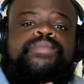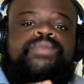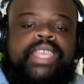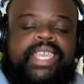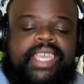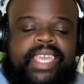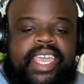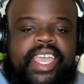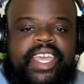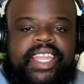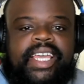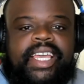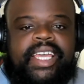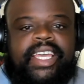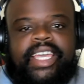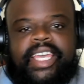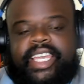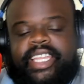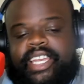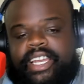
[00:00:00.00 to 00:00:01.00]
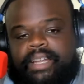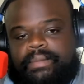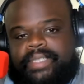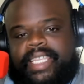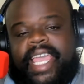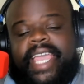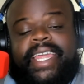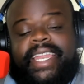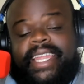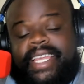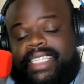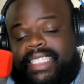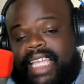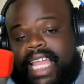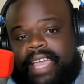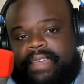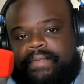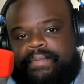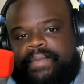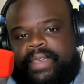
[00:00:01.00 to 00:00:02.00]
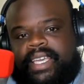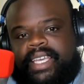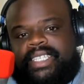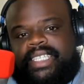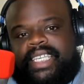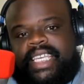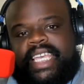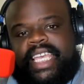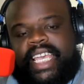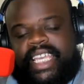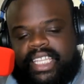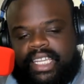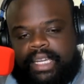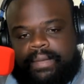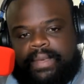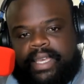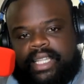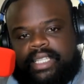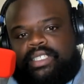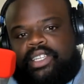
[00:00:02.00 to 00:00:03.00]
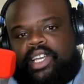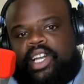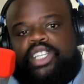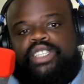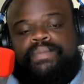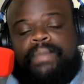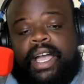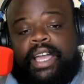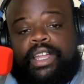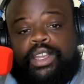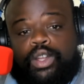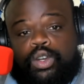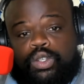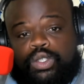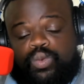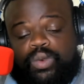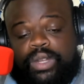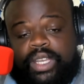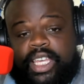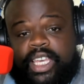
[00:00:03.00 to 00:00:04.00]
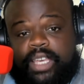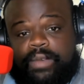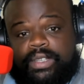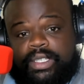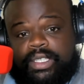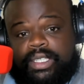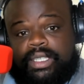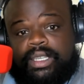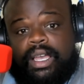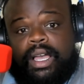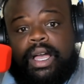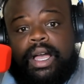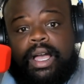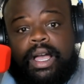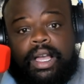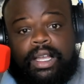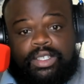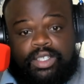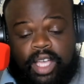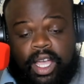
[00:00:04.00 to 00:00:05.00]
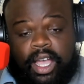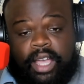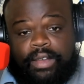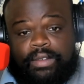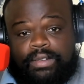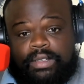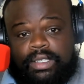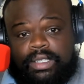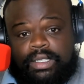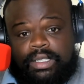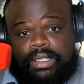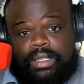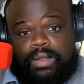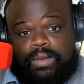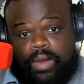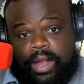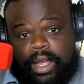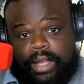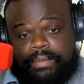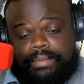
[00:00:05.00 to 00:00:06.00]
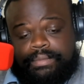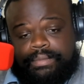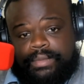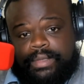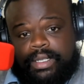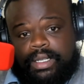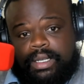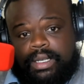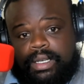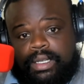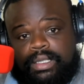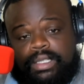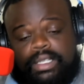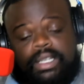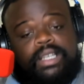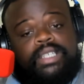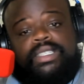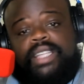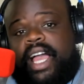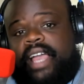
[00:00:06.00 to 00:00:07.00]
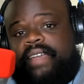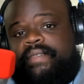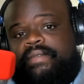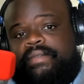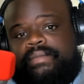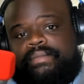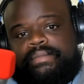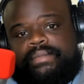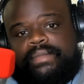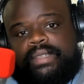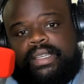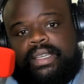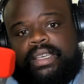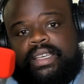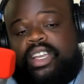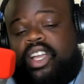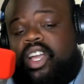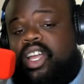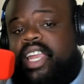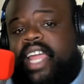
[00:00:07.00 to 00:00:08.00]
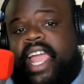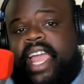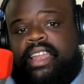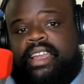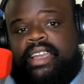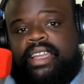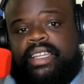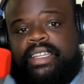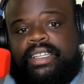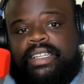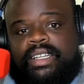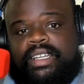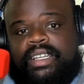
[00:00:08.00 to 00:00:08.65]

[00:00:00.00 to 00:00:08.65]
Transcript: The kid ended up taking his life because he ended up getting touched by adults when he was a child, right? Took his life. Couldn't handle it.